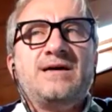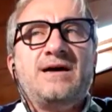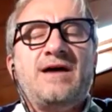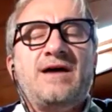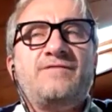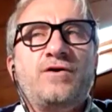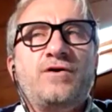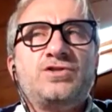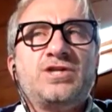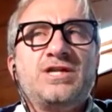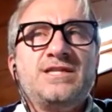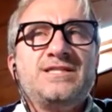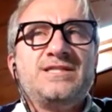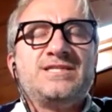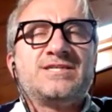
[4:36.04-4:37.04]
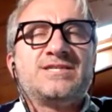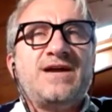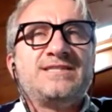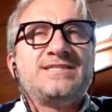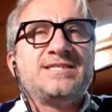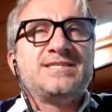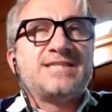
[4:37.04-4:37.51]
unfortunately this
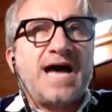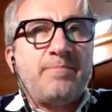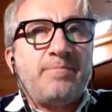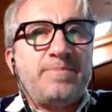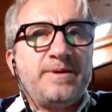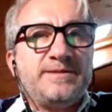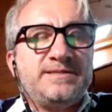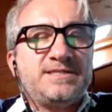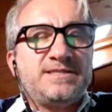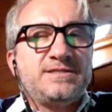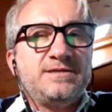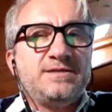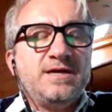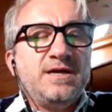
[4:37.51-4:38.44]
crisis happens,